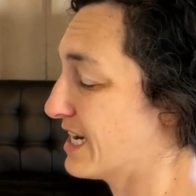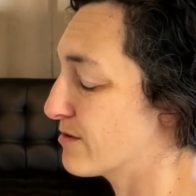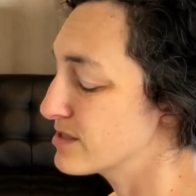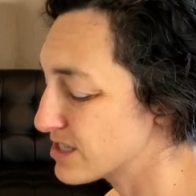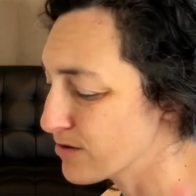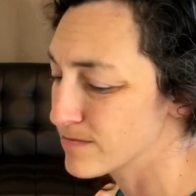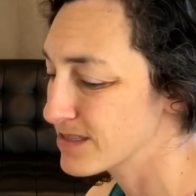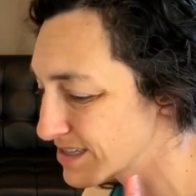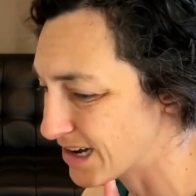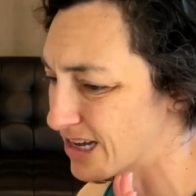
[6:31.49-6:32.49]
Now, don't
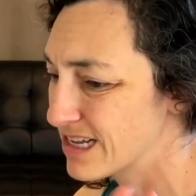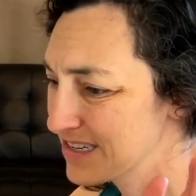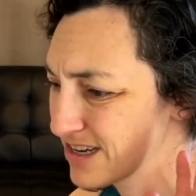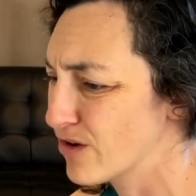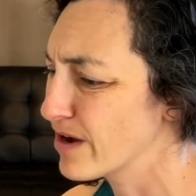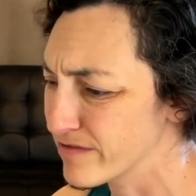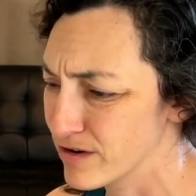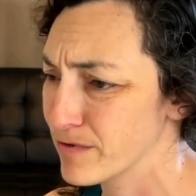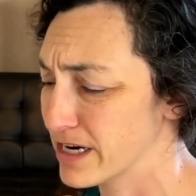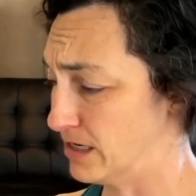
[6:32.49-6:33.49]
go
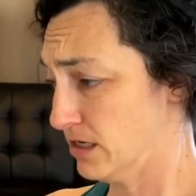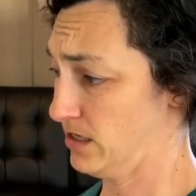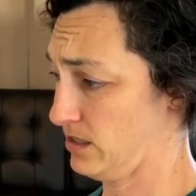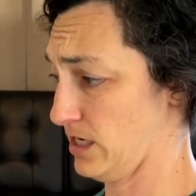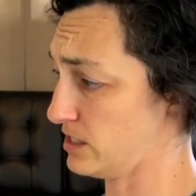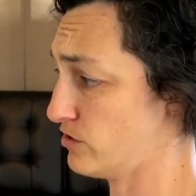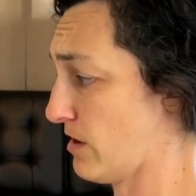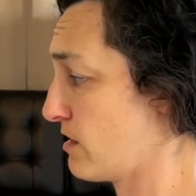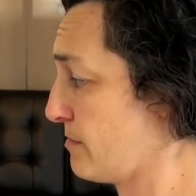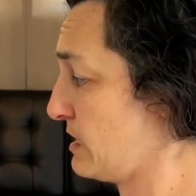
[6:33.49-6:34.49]
everywhere and
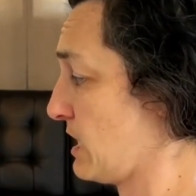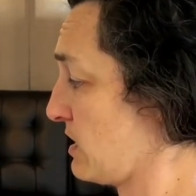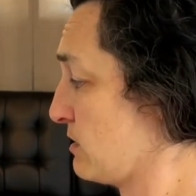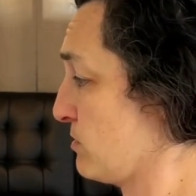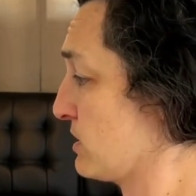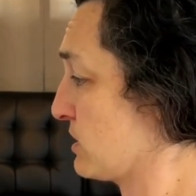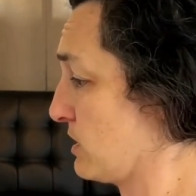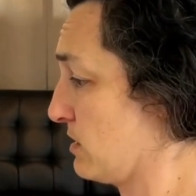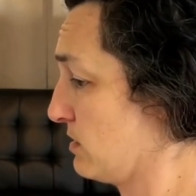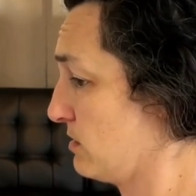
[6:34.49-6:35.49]
try to maintain this position.
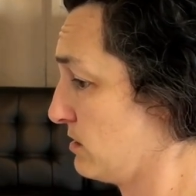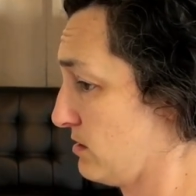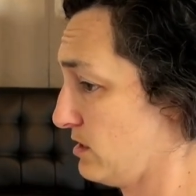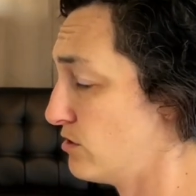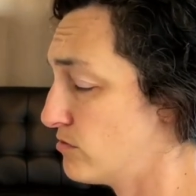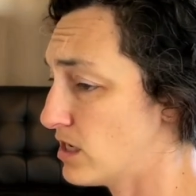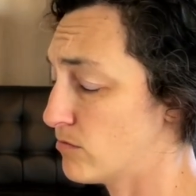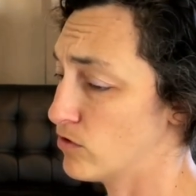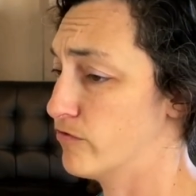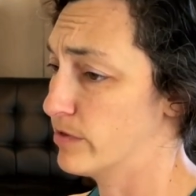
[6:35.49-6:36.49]
You need
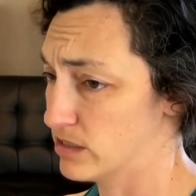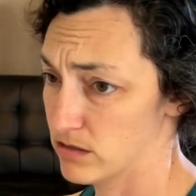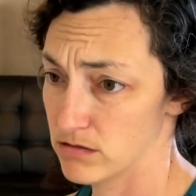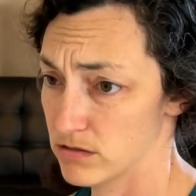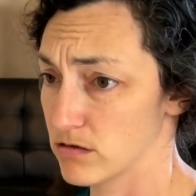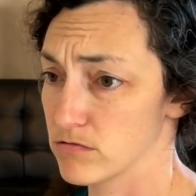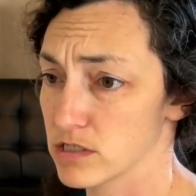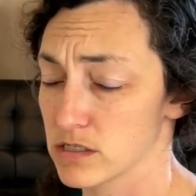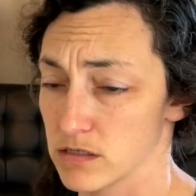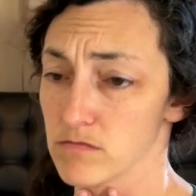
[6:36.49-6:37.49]
movement. Don't
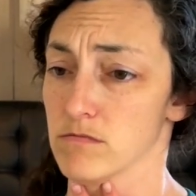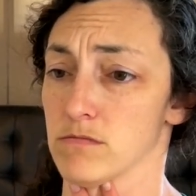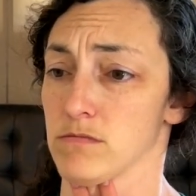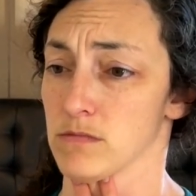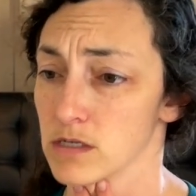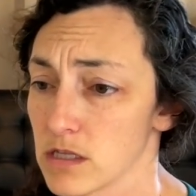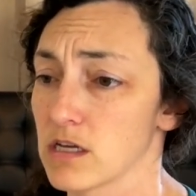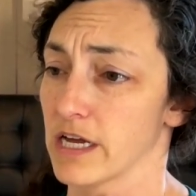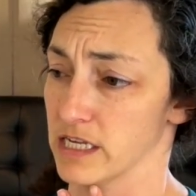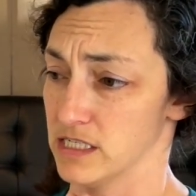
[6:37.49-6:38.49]
just look
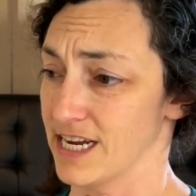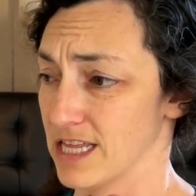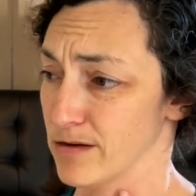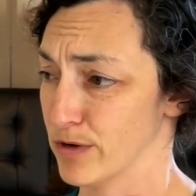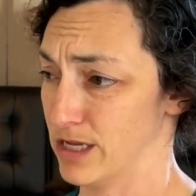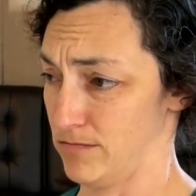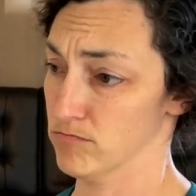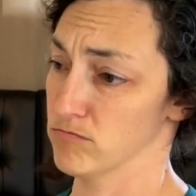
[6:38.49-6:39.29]
like a stick in the mud.